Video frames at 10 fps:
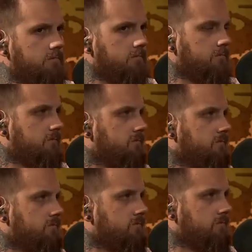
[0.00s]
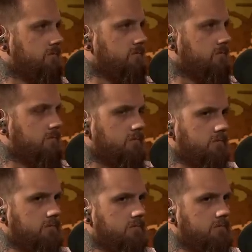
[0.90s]

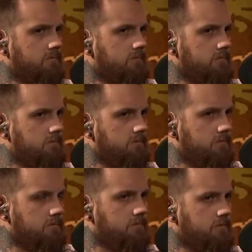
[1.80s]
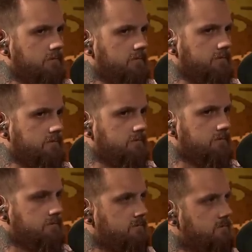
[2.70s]

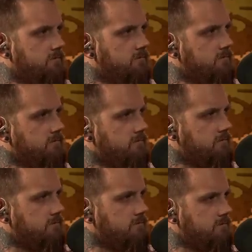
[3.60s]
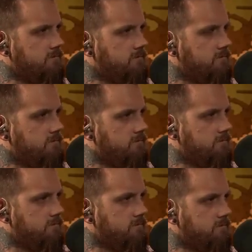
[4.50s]

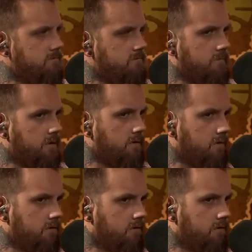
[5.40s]
No words are spoken by the person on screen.